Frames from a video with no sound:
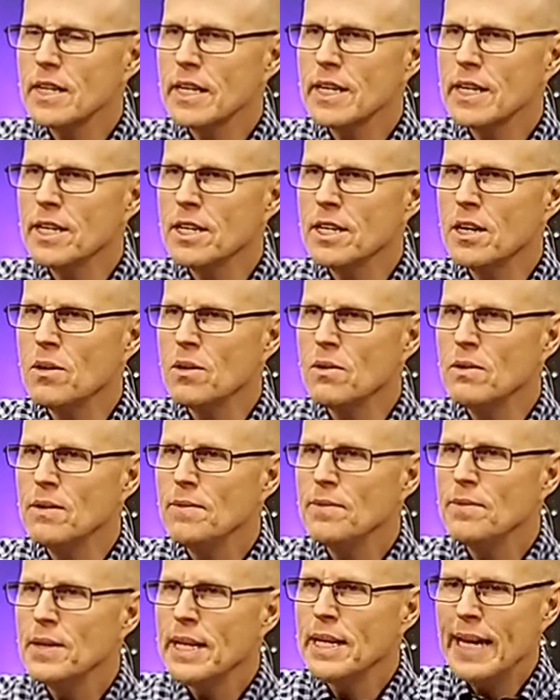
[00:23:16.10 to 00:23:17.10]
you
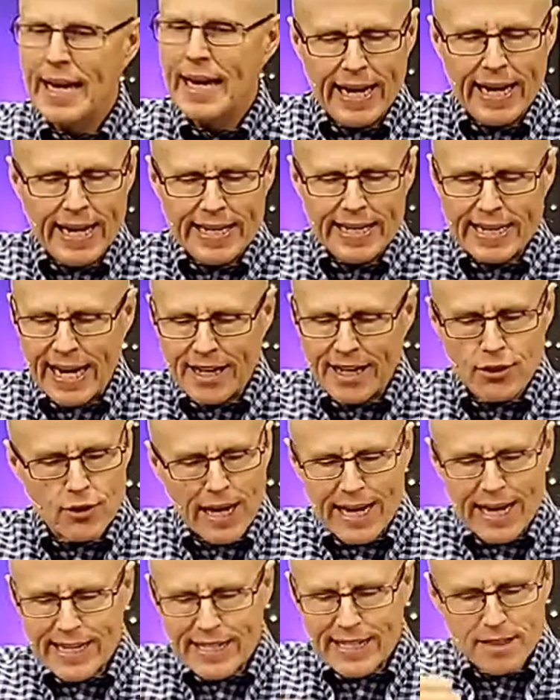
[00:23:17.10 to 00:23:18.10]
know, and, and not
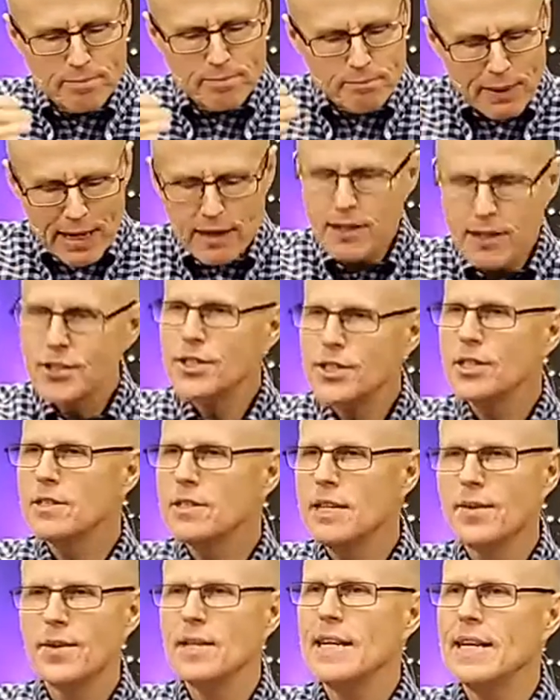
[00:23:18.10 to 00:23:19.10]
trying to embarrass you or
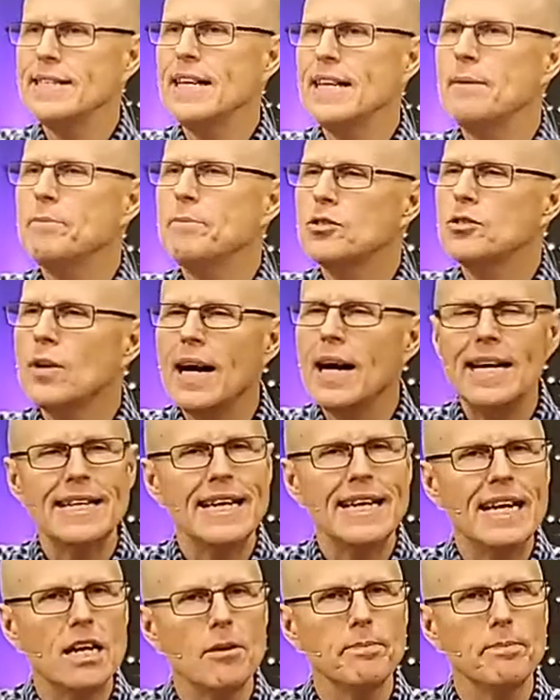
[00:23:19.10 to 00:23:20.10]
nothing like that, but trying
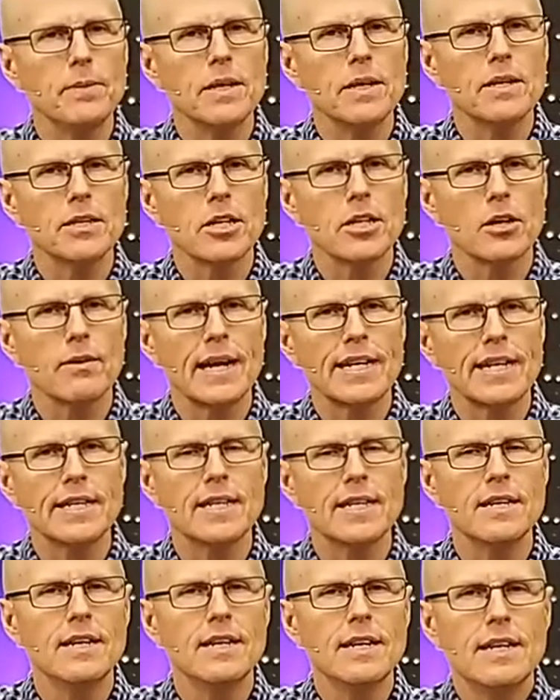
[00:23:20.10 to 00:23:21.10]
to help you and correct
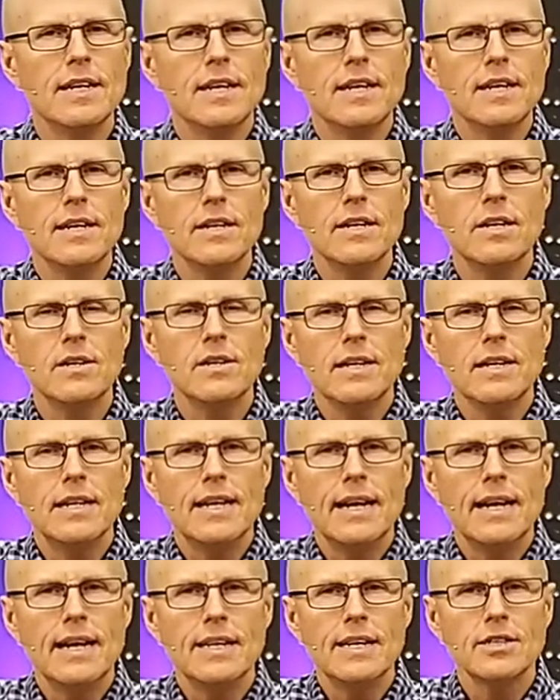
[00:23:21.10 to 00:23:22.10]
you, you know,
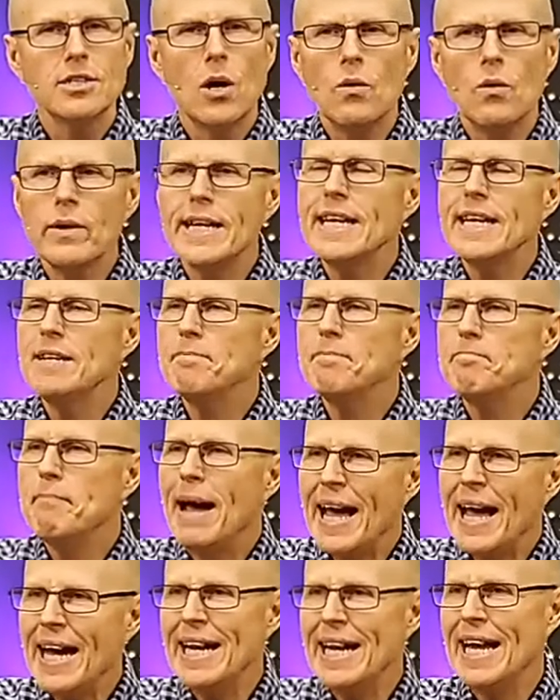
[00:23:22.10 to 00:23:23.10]
uh, don't get
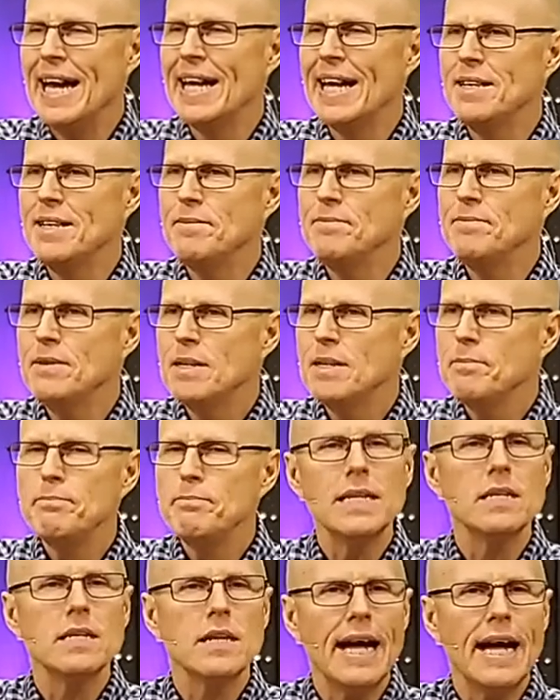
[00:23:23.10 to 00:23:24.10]
mad at him.
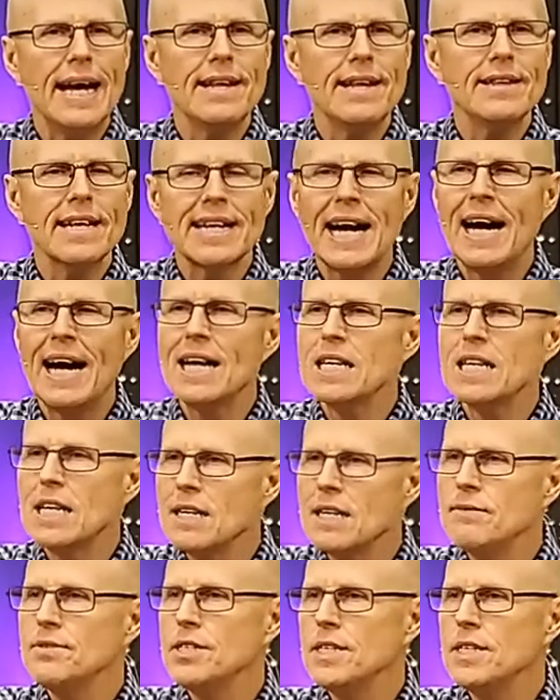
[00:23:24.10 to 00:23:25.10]
Be glad that God
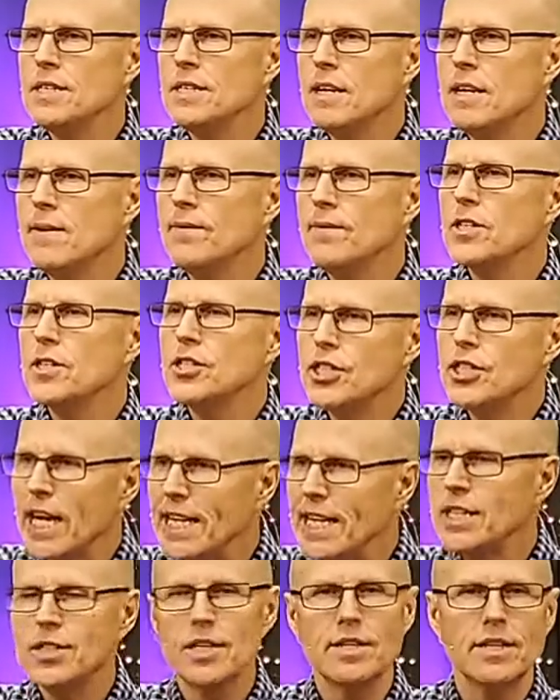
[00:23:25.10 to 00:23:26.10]
loves you enough to
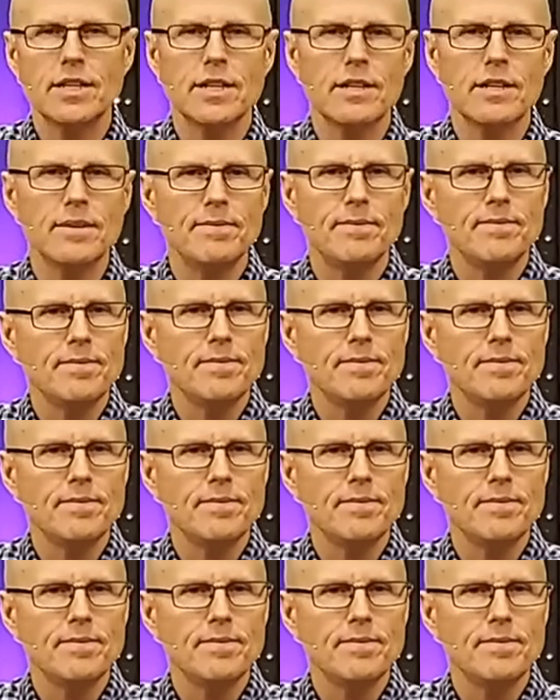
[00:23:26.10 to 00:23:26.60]
chasten you.